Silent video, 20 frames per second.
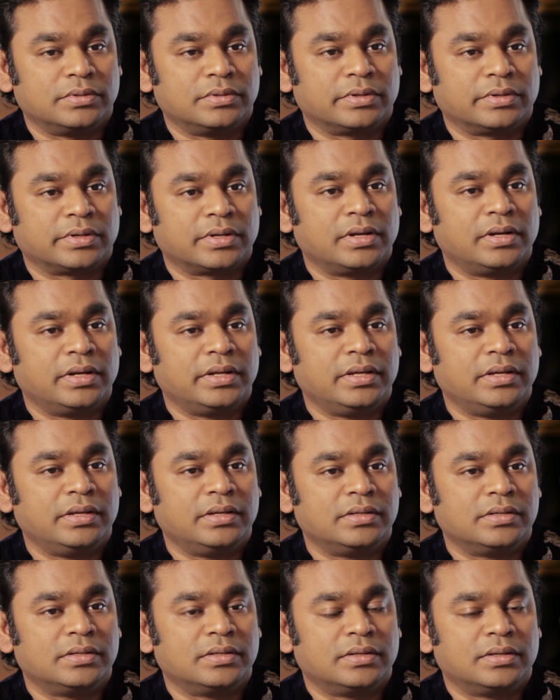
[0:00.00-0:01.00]

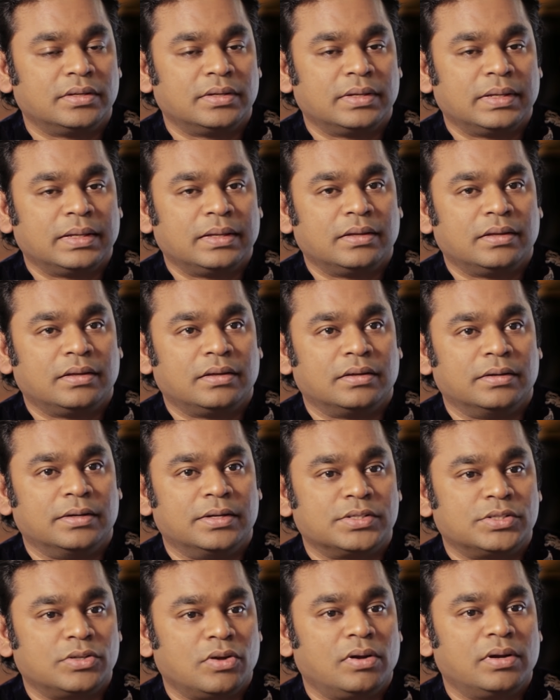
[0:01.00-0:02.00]
really
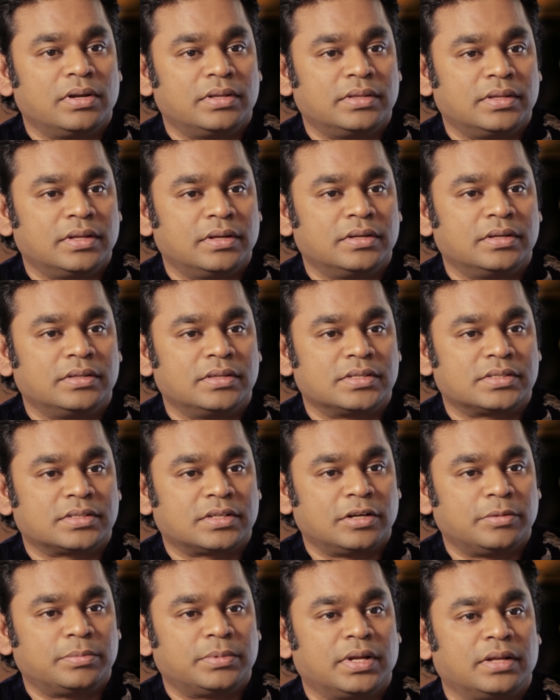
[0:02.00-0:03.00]
dissolve in the
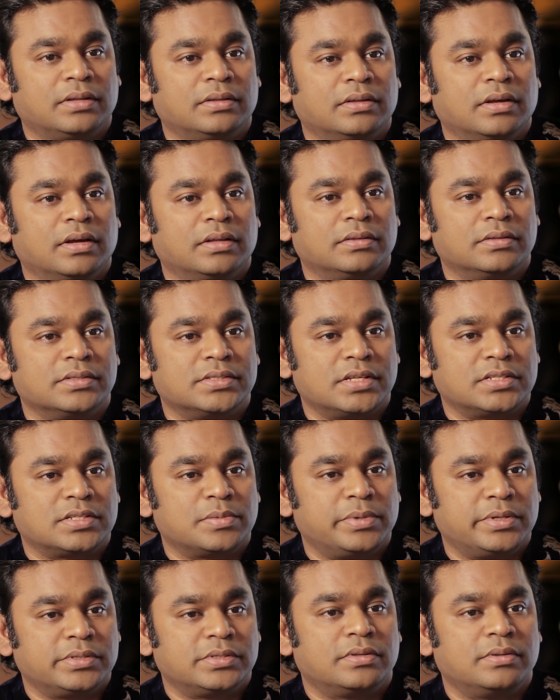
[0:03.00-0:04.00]
script and the
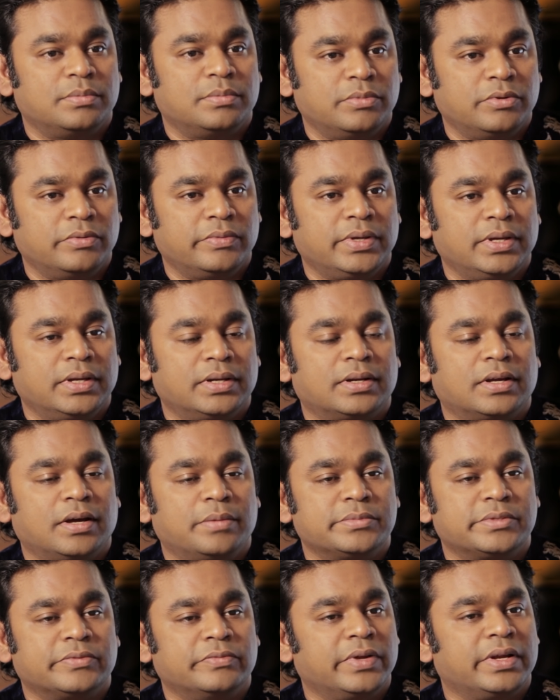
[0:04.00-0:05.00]
sensibilities of the movie. It
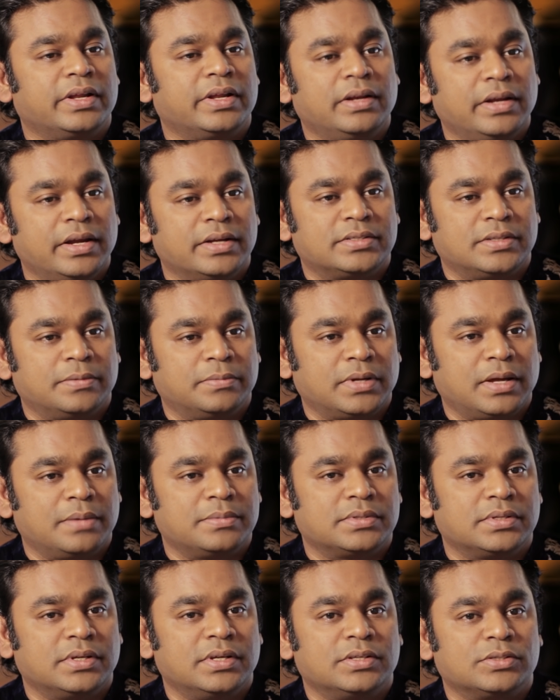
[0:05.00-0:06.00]
comes very late
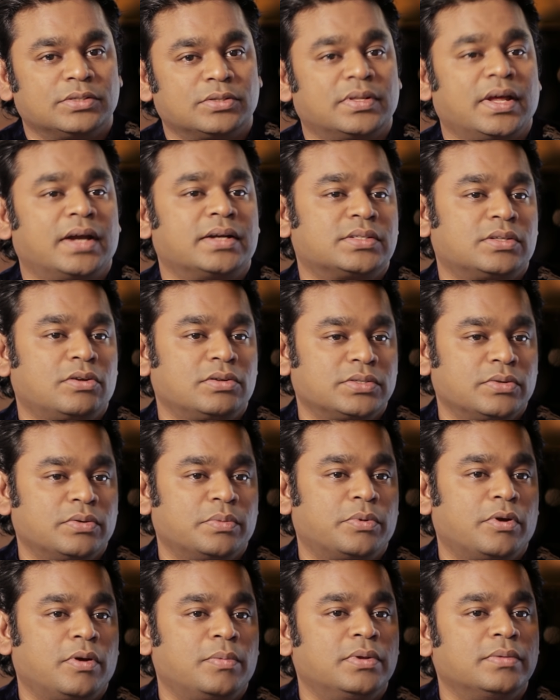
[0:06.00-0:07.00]
sometimes. So that is also a
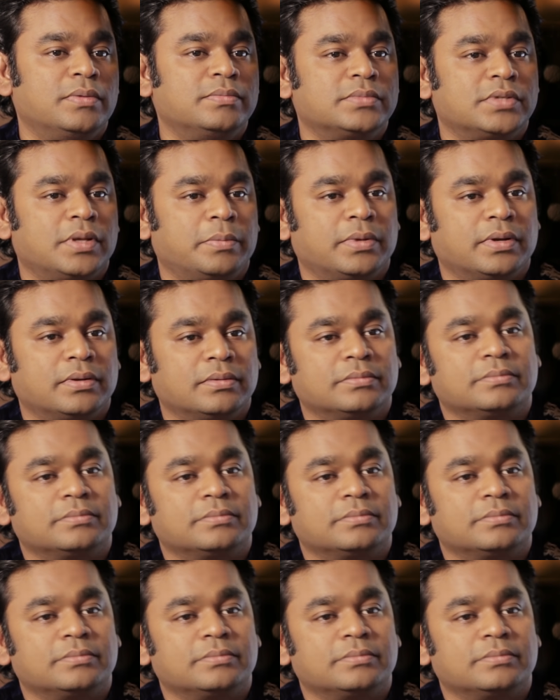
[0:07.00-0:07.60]
problem sometimes.